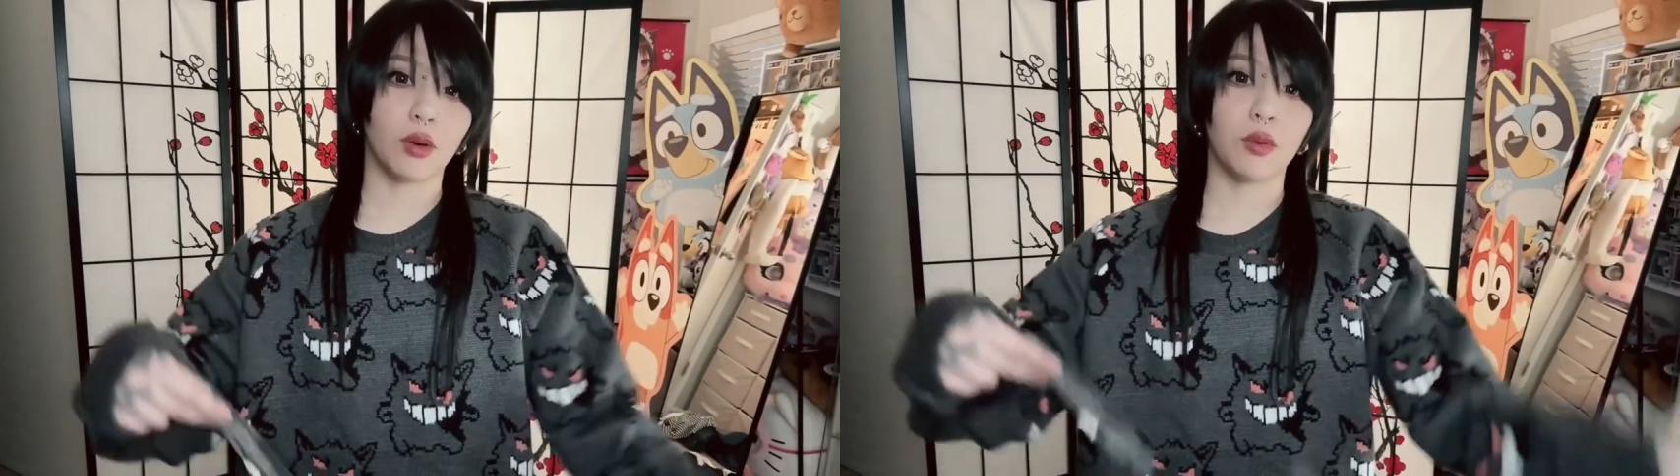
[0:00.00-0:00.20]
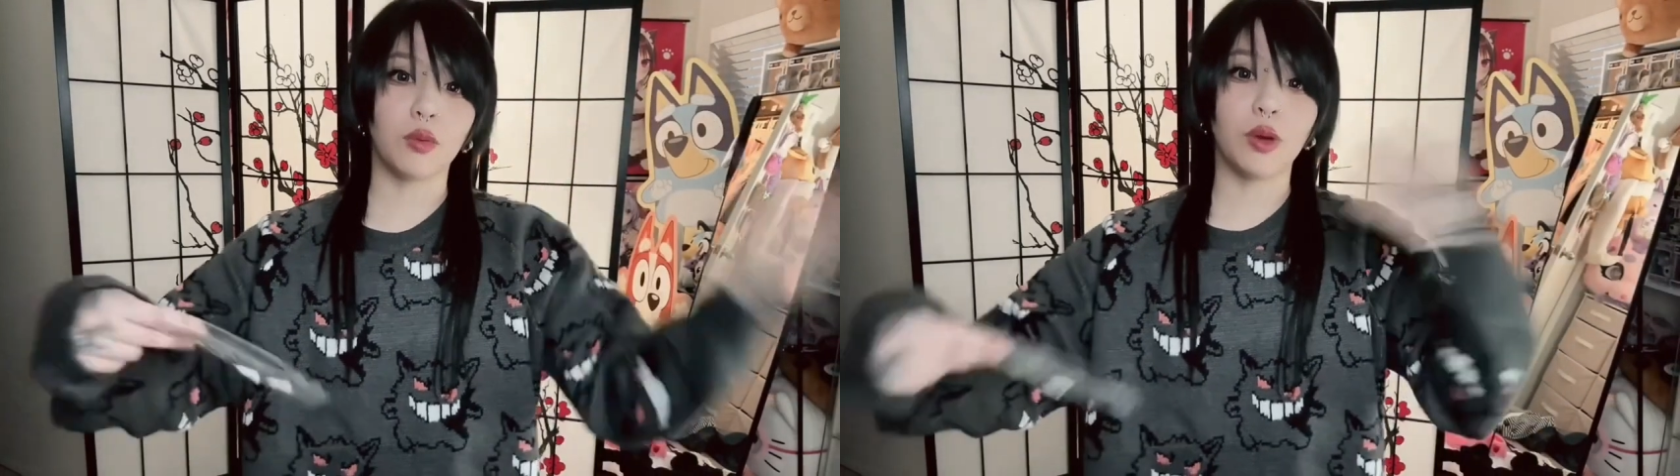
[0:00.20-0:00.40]

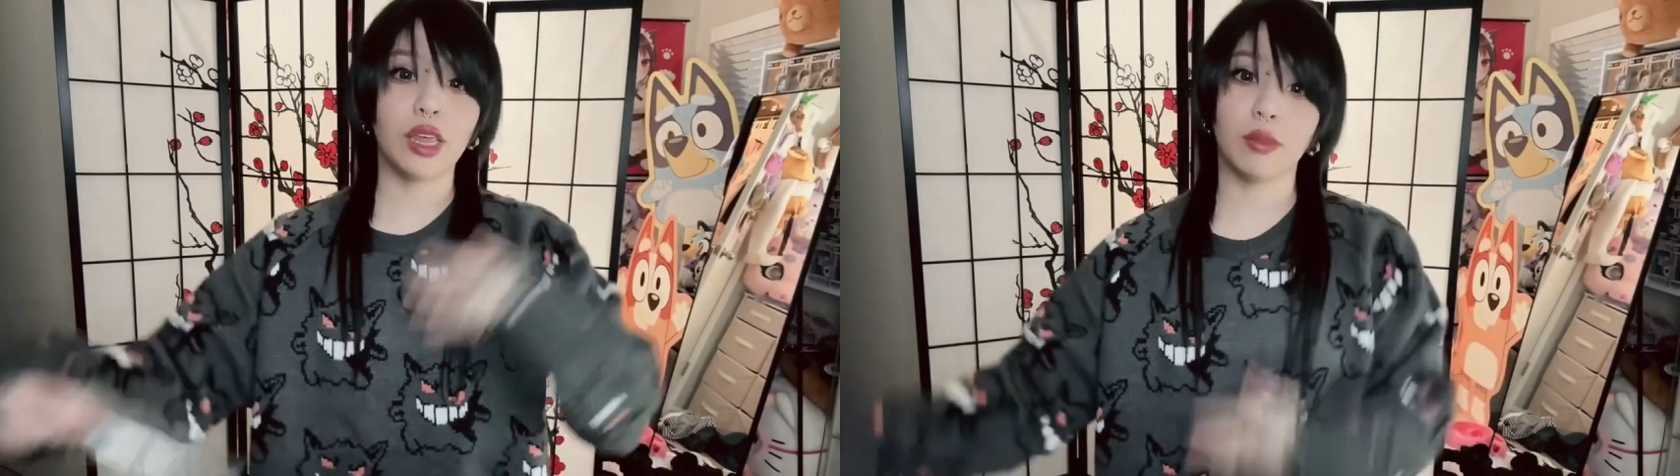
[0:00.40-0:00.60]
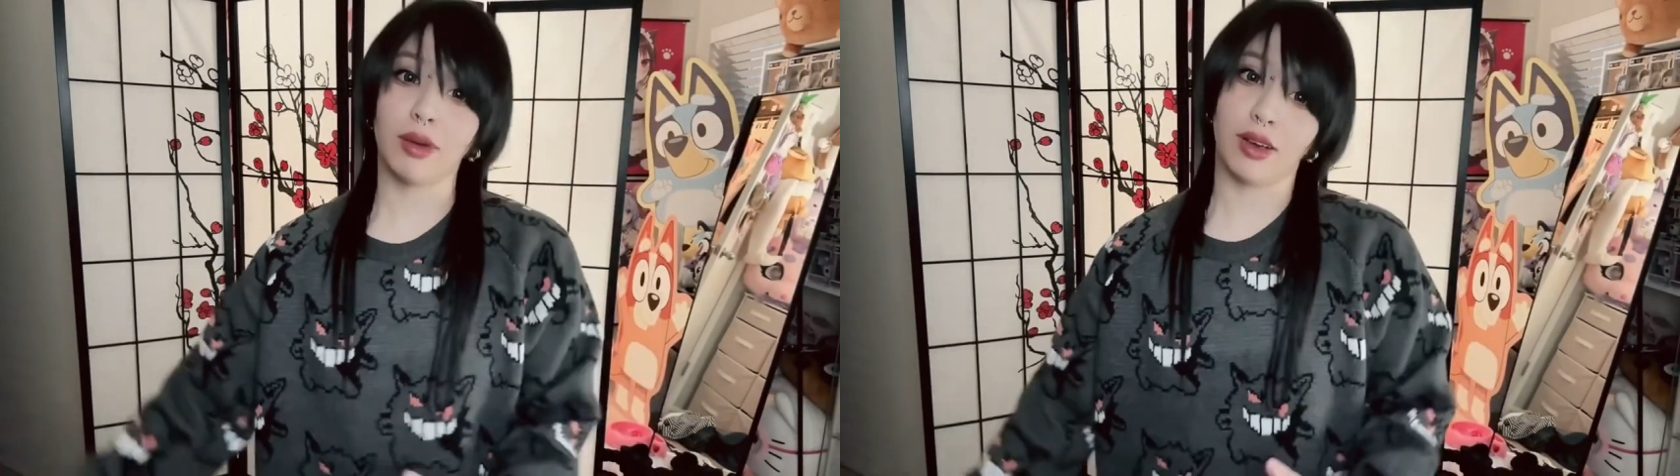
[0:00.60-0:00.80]

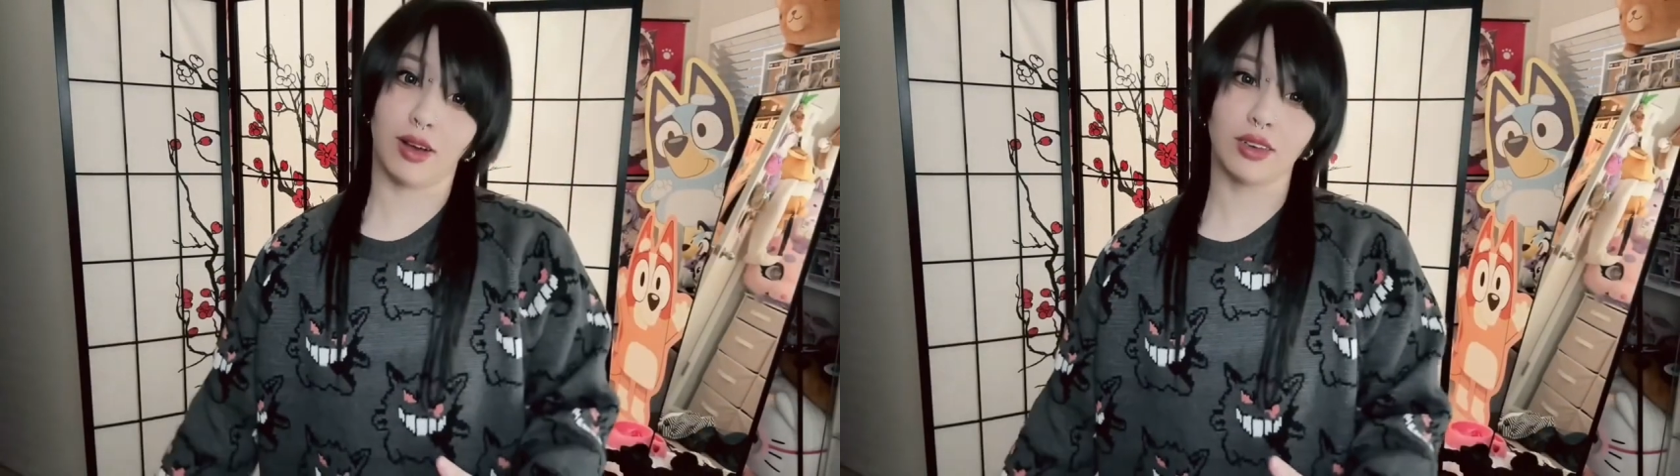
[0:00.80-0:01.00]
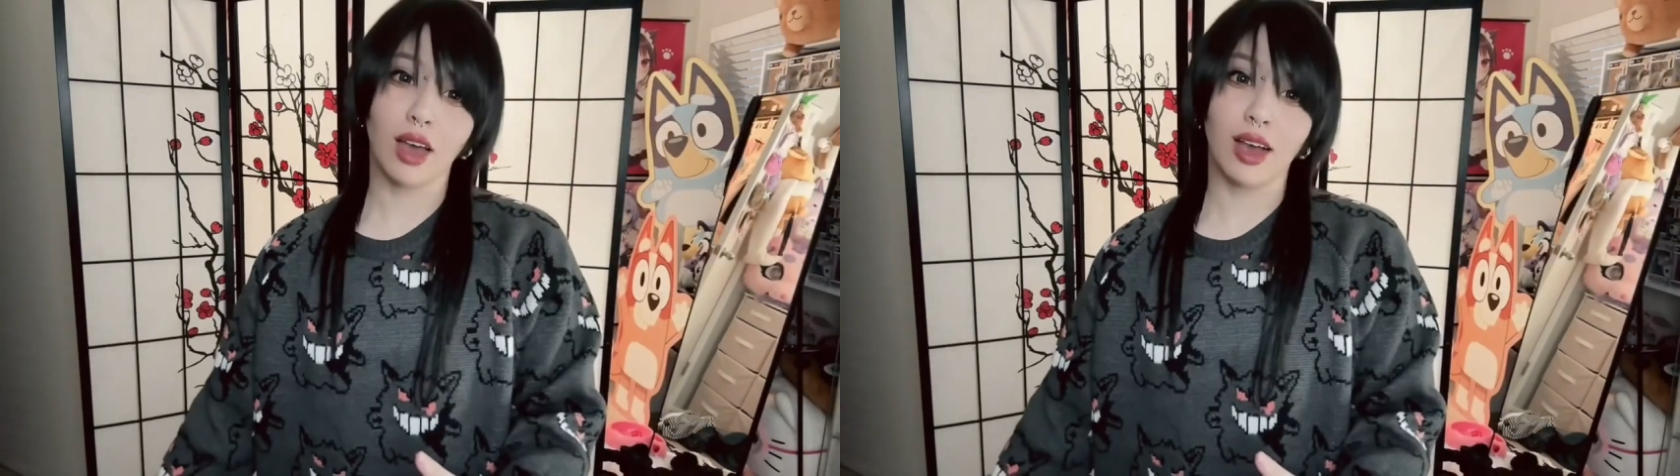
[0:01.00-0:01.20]
with my
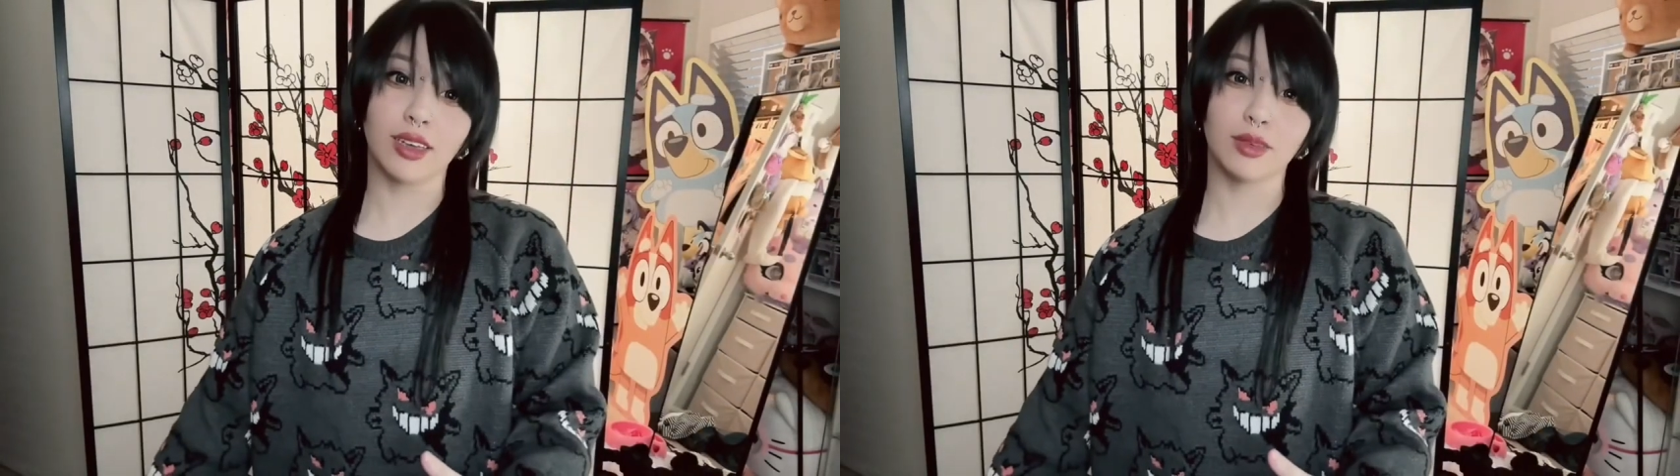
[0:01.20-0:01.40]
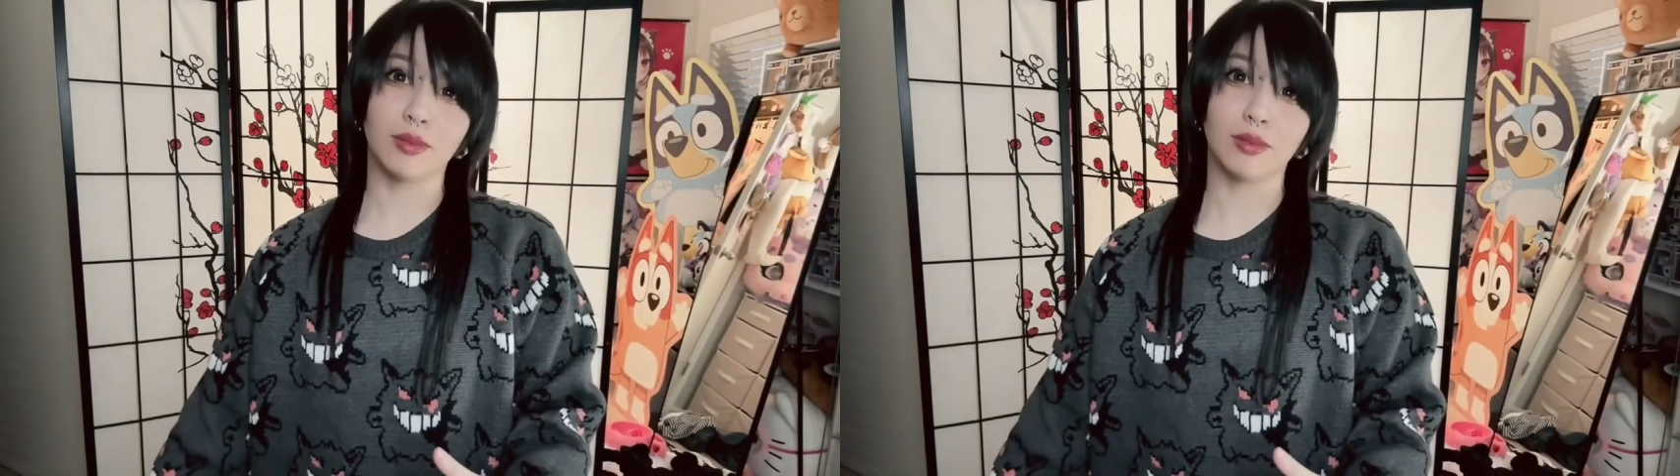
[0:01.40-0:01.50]
contacts